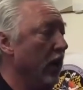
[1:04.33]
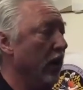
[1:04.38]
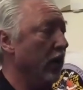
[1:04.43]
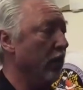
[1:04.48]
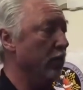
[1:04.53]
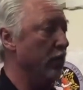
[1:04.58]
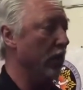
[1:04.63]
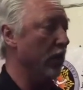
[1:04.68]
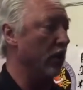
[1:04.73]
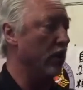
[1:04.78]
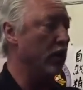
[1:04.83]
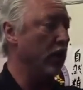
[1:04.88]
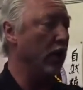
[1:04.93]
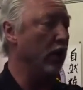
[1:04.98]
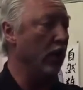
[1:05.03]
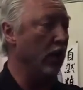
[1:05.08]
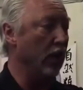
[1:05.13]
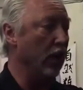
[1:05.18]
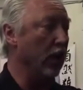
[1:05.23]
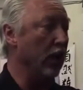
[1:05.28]
the ability
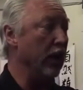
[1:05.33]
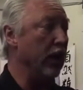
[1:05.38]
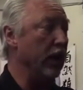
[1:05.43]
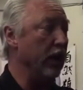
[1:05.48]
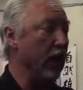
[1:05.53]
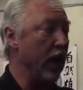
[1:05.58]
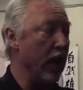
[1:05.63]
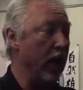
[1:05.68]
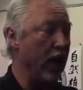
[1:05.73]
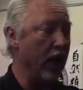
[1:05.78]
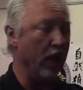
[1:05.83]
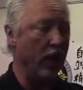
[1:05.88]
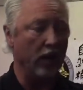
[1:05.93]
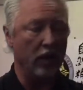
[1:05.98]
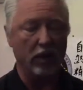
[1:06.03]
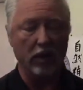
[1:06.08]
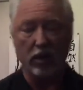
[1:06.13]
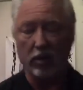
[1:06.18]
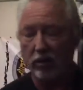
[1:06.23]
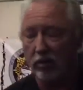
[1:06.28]
to lead
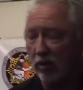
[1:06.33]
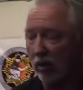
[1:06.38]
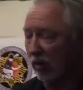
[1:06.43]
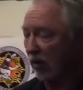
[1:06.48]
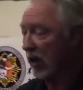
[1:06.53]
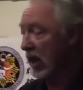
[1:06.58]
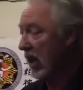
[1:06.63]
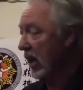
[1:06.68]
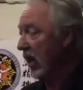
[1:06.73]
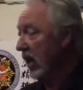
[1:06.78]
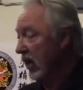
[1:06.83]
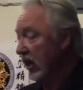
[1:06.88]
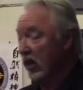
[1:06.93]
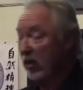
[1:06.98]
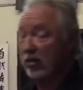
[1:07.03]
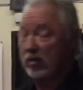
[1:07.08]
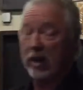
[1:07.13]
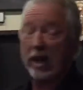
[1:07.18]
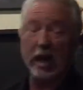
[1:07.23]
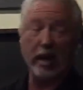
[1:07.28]
hand, so in
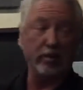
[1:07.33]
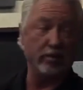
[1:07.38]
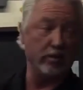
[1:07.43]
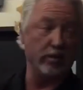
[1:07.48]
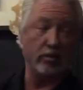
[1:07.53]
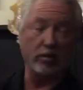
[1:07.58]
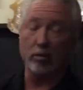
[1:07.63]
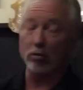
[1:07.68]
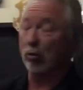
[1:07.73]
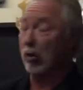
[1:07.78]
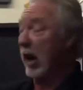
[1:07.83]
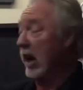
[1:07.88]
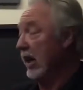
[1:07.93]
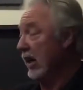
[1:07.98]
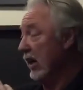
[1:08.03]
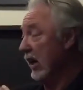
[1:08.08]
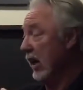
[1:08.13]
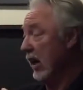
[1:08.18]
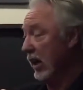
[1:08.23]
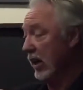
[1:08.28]
this case it's a
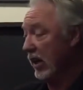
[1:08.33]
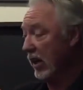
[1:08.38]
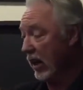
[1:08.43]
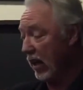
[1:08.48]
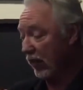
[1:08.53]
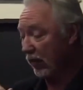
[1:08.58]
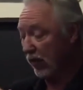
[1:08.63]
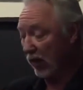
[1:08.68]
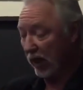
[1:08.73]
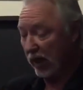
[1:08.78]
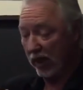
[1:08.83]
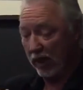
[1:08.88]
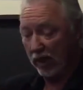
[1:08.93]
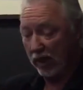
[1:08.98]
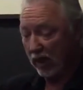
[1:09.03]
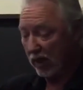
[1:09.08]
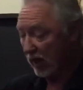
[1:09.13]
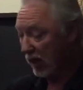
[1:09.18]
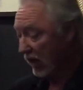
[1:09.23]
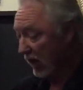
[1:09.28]
right lead, left lead,
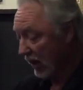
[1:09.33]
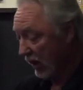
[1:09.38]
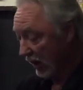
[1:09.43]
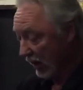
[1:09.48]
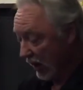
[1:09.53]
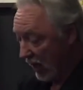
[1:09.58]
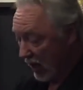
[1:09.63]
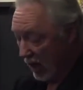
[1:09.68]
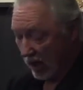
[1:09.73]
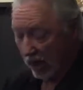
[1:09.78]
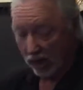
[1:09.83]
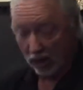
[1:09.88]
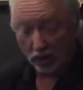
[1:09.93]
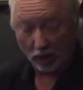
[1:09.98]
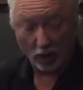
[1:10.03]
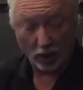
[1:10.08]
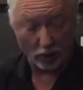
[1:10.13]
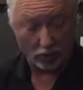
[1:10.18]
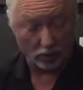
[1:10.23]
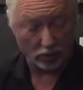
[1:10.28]
and then
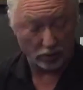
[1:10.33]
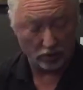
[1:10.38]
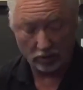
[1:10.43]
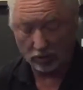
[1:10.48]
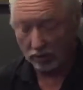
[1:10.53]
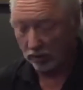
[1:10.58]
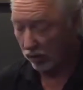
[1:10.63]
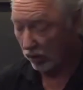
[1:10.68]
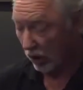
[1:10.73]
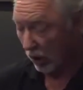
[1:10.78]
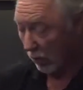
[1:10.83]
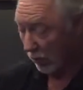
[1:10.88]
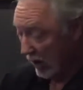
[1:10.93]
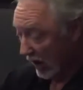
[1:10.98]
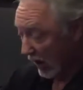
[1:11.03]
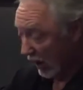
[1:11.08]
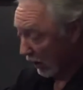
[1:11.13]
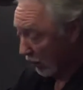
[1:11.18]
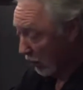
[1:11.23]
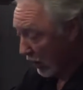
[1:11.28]
low
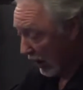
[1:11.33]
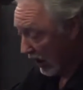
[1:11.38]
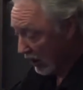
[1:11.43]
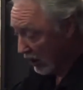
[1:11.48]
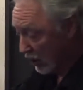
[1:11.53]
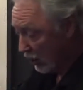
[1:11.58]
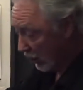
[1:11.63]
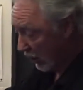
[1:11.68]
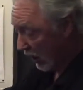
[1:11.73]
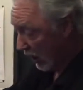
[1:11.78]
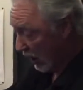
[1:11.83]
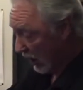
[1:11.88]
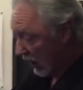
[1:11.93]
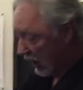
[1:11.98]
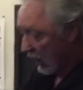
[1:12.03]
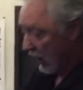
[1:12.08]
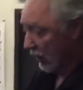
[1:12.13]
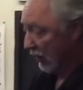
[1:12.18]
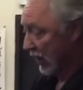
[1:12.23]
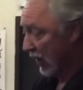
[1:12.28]
middle punch or a knee
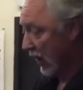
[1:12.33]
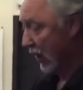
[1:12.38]
coming